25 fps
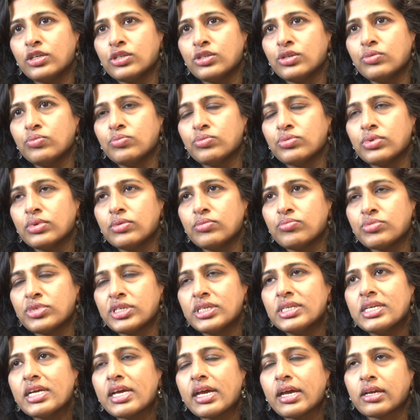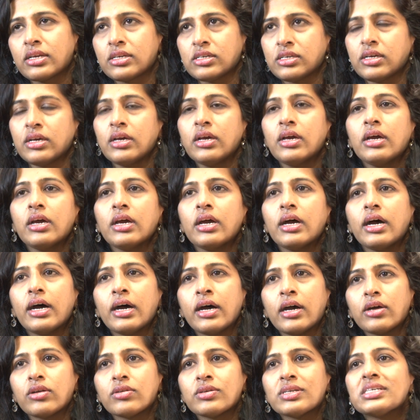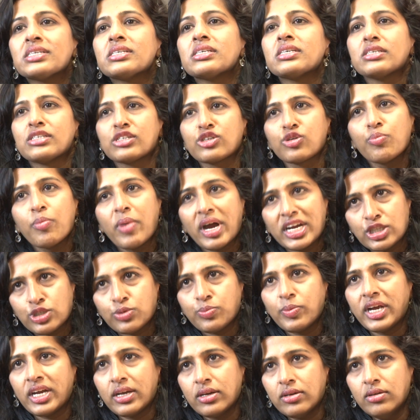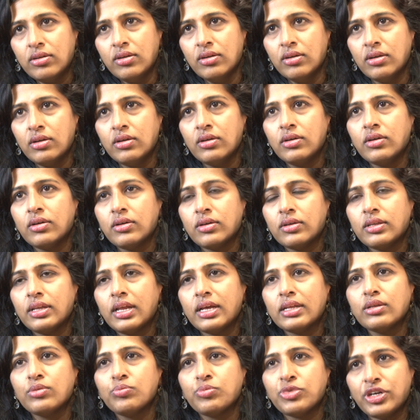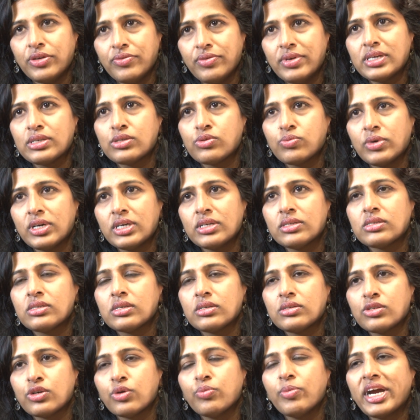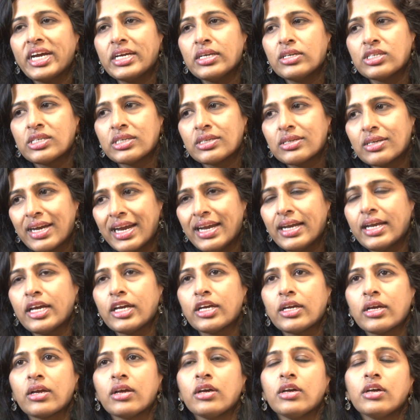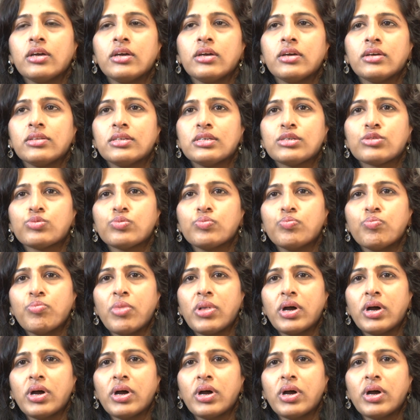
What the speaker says: to predict resist much better than the previous ones. So by integrating this